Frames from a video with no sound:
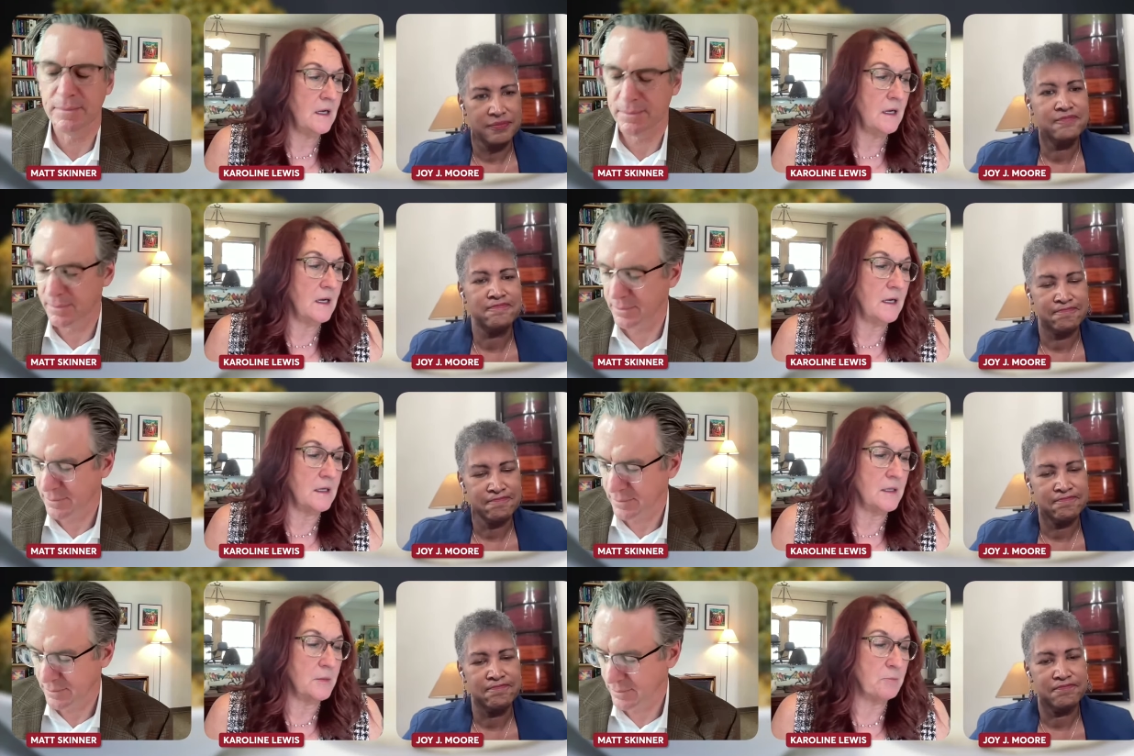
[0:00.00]

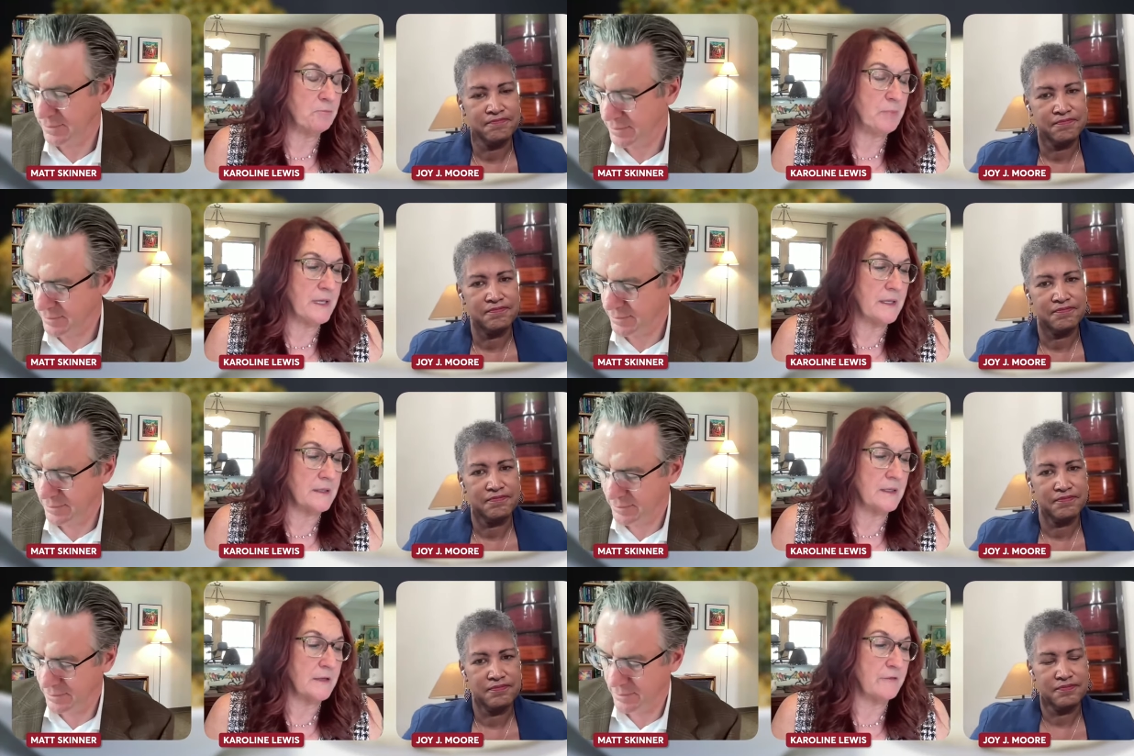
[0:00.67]
Speaker 1: uh,
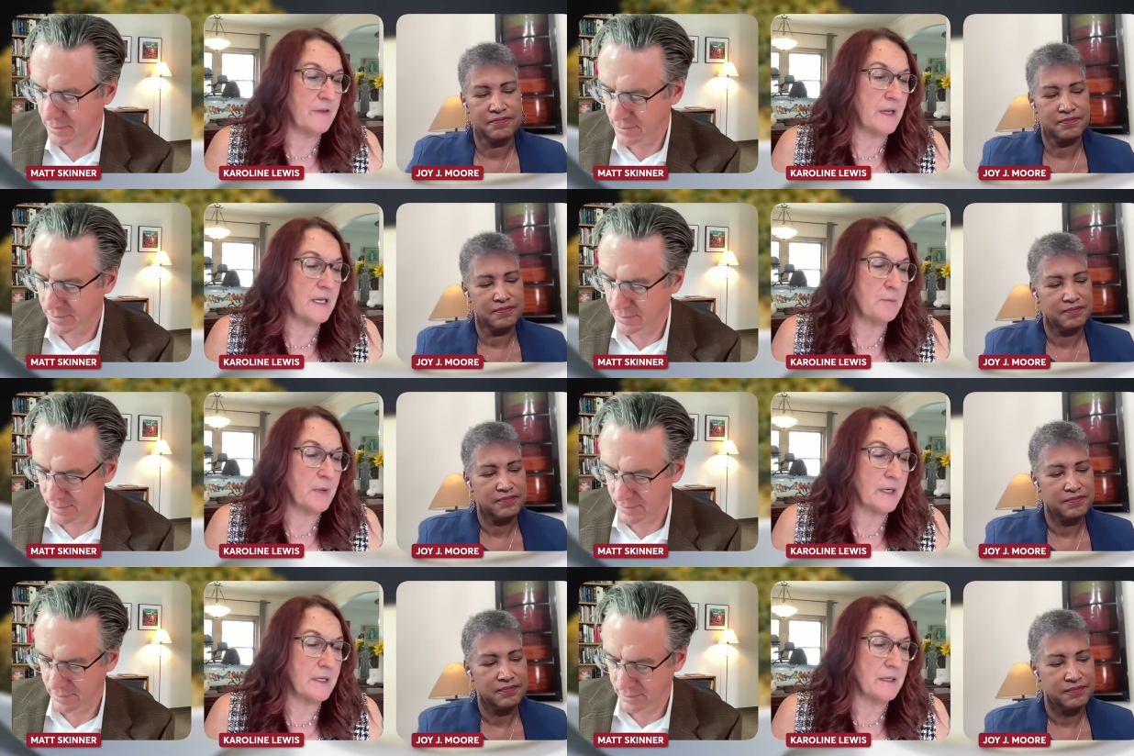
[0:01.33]
but if
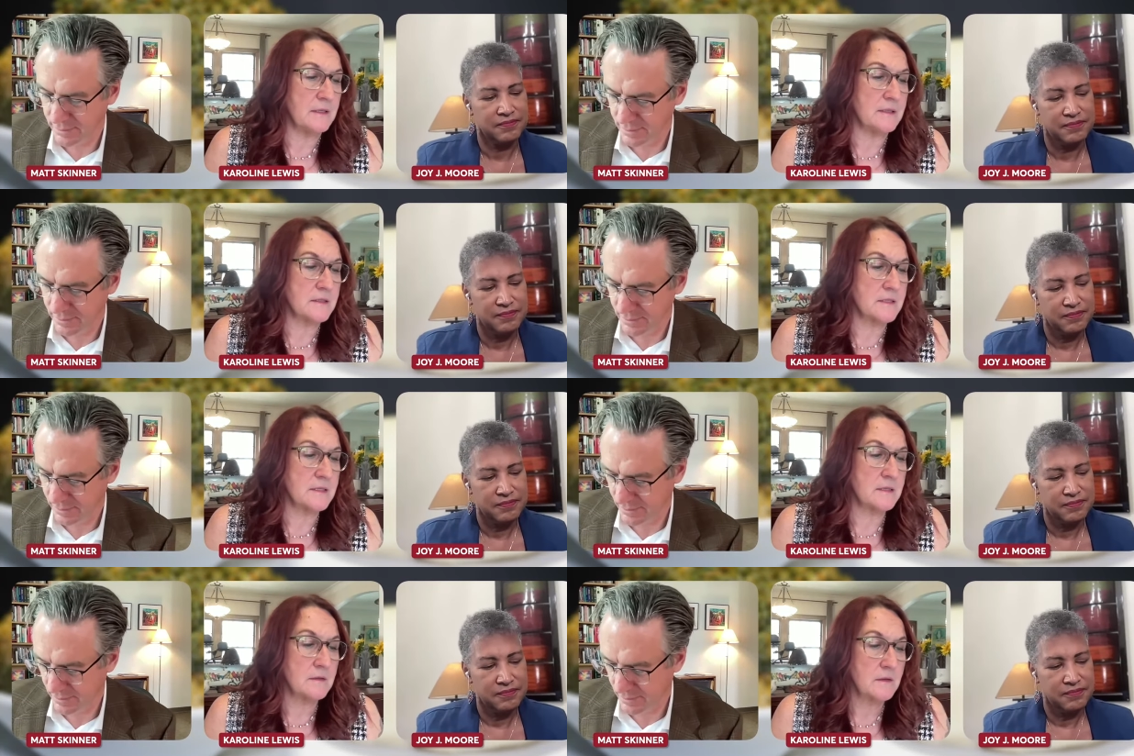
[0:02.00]
anybody
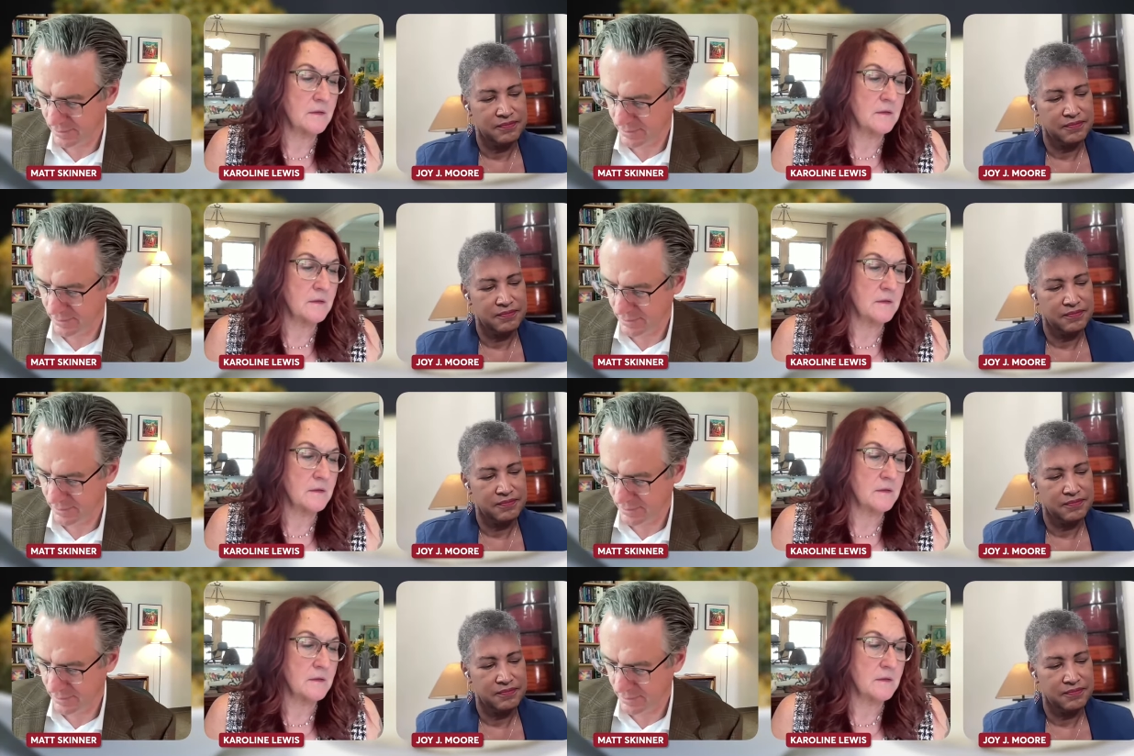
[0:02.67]
is